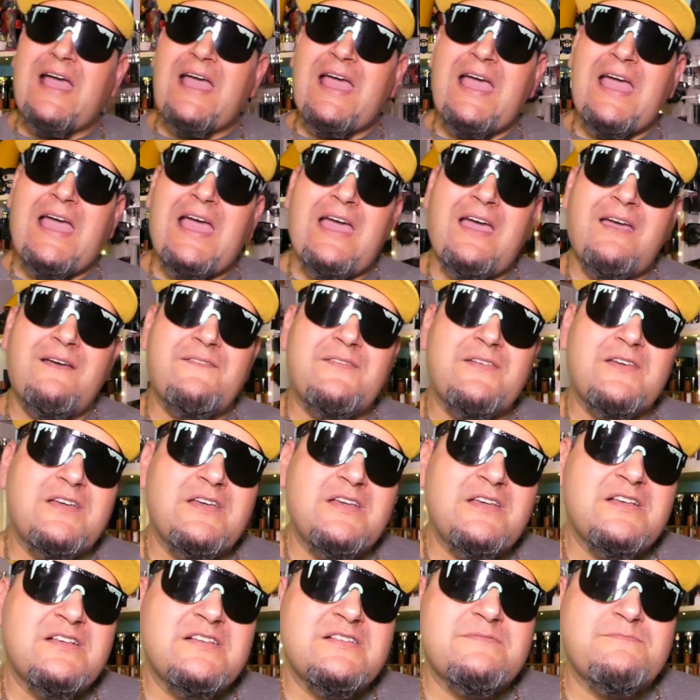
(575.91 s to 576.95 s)
have
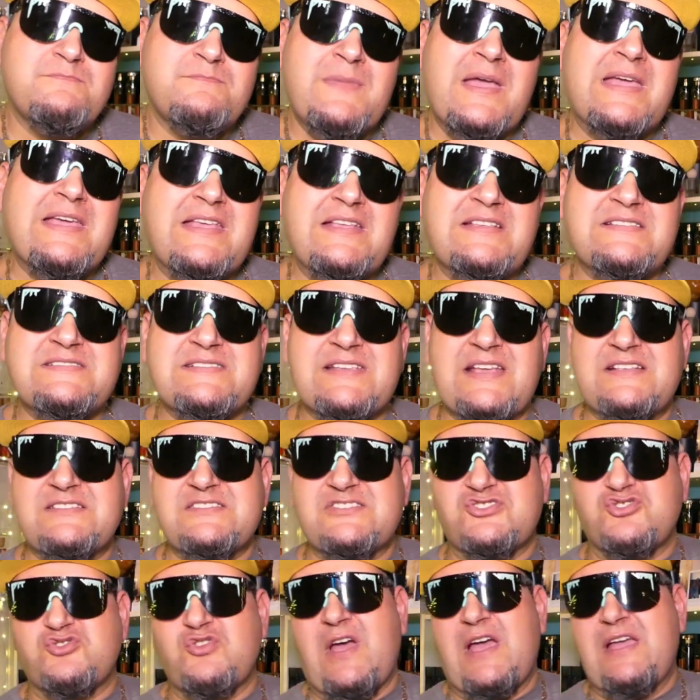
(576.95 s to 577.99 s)
Making Sense
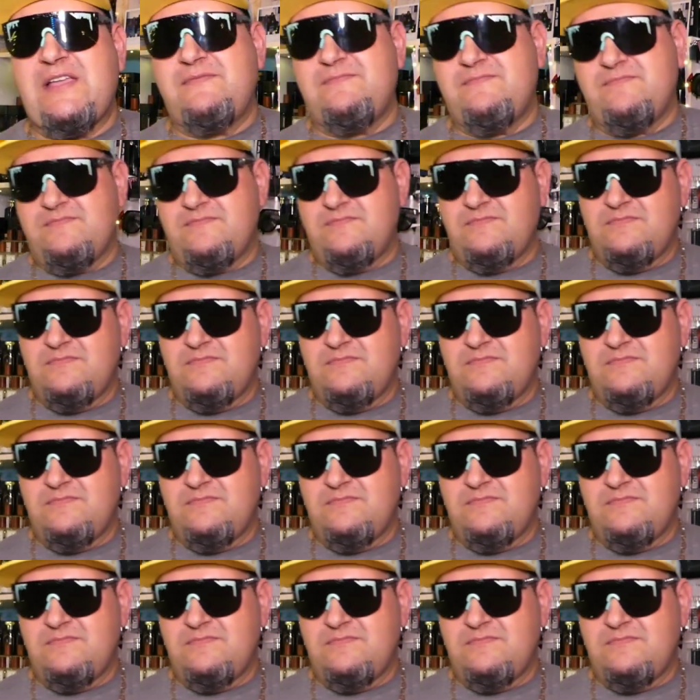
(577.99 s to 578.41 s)
Triton.